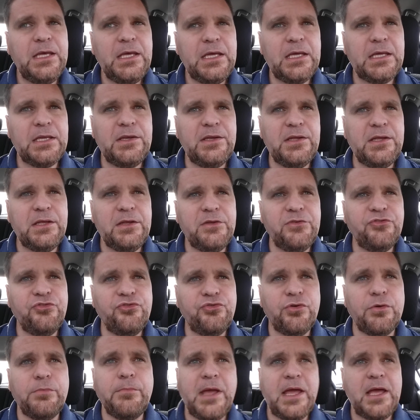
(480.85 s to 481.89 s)
It is
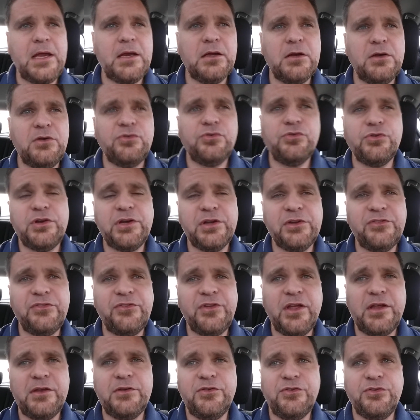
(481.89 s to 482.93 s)
traumatic to an
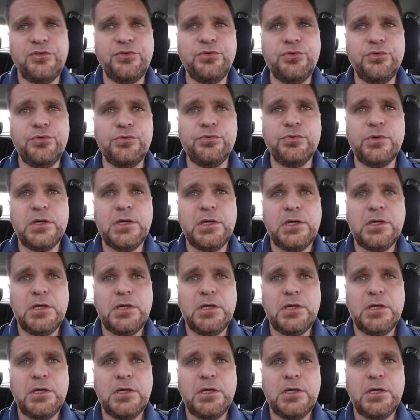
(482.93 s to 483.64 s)
extent to